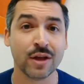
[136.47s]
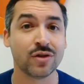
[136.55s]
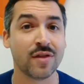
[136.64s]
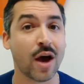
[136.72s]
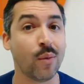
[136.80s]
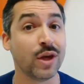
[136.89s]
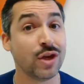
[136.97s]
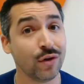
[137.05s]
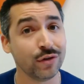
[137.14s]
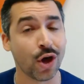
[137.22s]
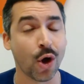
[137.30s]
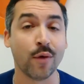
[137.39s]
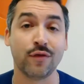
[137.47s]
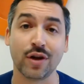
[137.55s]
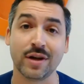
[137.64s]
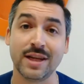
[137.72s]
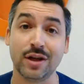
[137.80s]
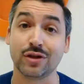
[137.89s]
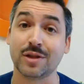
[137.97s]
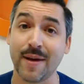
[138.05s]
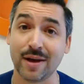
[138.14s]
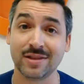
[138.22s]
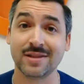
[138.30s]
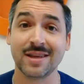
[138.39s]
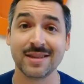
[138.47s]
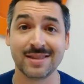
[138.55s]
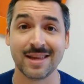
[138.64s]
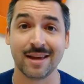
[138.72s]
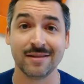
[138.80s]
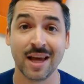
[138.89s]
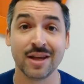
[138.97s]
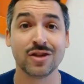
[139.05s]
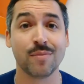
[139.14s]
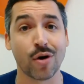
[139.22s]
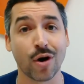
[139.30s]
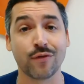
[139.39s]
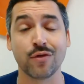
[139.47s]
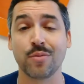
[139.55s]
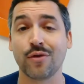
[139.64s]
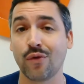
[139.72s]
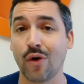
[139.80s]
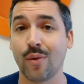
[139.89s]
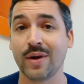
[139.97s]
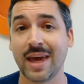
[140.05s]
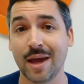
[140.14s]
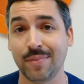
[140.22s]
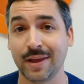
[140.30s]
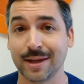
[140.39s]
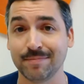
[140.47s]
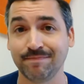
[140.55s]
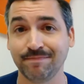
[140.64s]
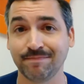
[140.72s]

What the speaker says: so that way you'll know if you're going to need your spouse's consent to borrow from your 401k plan.